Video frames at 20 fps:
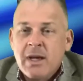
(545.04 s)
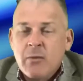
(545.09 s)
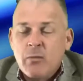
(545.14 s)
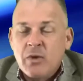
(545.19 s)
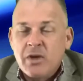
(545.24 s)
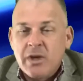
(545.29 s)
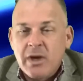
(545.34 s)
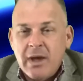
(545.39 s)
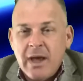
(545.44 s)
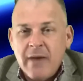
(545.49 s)

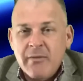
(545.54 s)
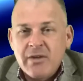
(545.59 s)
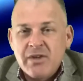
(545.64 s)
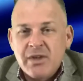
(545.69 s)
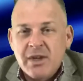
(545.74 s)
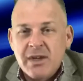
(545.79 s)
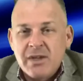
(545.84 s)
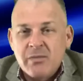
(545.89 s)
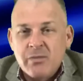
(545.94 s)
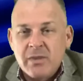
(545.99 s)
when you have a
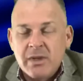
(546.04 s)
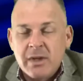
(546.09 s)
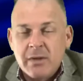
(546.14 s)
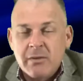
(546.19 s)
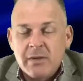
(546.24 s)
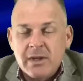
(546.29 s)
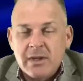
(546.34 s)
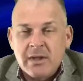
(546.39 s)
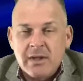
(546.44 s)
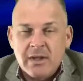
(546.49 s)
chance to be able
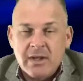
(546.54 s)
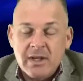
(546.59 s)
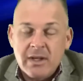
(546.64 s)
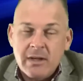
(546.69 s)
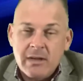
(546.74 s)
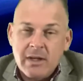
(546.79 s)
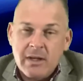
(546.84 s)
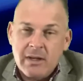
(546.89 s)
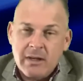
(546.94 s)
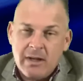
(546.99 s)
to
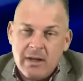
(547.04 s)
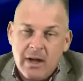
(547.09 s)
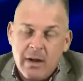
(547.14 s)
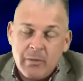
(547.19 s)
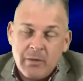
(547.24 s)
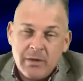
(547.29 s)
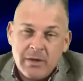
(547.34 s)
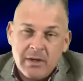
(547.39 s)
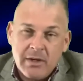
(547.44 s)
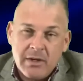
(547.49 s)
get the
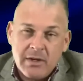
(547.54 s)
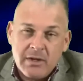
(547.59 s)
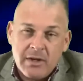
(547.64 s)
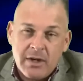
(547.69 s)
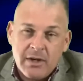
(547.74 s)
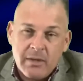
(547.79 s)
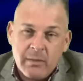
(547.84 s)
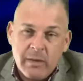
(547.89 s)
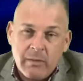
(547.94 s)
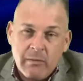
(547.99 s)
opportunity to
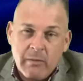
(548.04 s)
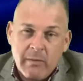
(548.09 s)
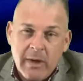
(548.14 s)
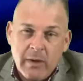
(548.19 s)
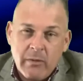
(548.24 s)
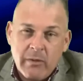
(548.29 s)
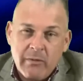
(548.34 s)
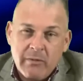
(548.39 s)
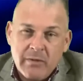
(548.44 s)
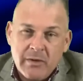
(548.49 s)
talk to people
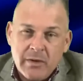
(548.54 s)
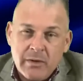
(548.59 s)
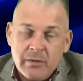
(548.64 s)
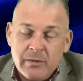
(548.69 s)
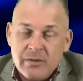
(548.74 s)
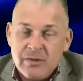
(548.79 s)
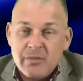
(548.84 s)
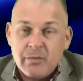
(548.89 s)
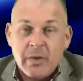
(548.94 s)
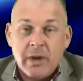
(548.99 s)
about what we
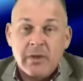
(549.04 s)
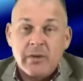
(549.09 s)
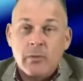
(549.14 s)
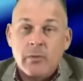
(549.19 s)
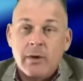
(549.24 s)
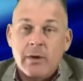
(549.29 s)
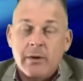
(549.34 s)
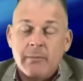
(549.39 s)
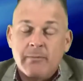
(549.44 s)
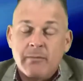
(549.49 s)
do, spread the
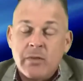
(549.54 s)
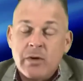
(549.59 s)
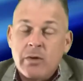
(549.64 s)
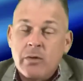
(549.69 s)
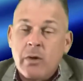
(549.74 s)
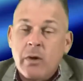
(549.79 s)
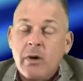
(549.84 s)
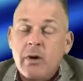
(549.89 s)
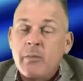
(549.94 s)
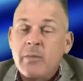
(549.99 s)
word.
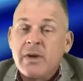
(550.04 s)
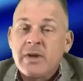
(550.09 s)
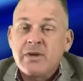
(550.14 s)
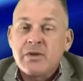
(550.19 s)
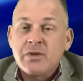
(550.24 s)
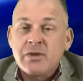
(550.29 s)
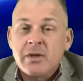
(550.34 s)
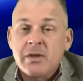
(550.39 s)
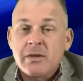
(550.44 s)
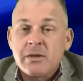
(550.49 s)
You are our biggest
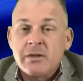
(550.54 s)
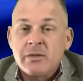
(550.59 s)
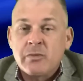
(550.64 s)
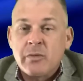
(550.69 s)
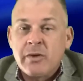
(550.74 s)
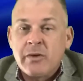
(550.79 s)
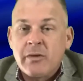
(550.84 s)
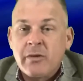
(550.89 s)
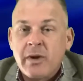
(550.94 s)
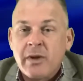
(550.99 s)
cheerleaders, and
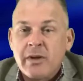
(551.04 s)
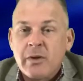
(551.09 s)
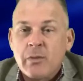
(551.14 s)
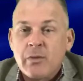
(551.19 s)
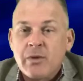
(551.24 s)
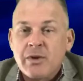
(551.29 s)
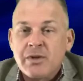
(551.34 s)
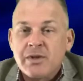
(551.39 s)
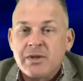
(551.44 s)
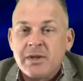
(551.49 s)
we greatly
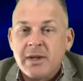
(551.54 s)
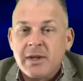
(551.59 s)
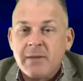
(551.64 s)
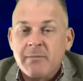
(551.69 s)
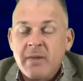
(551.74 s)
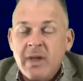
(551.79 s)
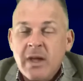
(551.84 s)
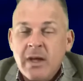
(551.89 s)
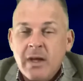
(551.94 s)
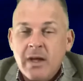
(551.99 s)
appreciate
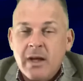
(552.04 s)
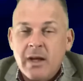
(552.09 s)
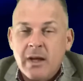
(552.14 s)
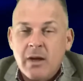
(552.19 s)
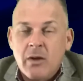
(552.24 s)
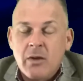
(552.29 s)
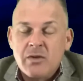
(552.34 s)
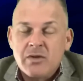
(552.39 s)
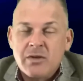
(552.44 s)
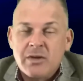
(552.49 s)
it. And
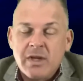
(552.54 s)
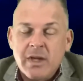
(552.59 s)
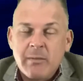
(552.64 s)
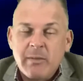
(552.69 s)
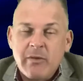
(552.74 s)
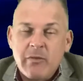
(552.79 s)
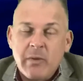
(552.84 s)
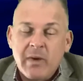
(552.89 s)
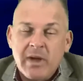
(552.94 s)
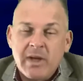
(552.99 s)
also keep
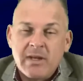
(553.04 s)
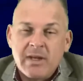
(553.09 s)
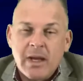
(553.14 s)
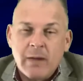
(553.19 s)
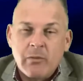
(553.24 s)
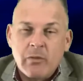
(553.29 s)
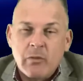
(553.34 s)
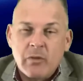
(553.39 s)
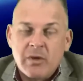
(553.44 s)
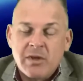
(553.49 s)
everybody in
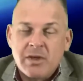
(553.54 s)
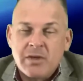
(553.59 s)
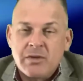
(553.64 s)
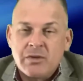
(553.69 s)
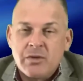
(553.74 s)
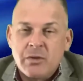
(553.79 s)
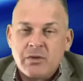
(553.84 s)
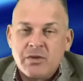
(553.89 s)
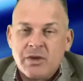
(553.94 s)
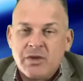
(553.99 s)
touch with what the
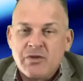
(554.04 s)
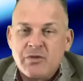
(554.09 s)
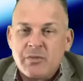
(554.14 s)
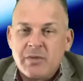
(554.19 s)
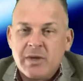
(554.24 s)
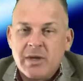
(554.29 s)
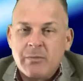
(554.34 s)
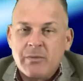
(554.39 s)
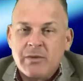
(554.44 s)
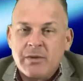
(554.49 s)
association's
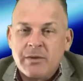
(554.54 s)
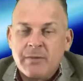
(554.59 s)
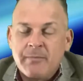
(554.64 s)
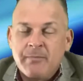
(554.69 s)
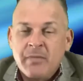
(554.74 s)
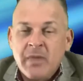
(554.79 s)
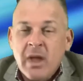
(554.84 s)
been up to.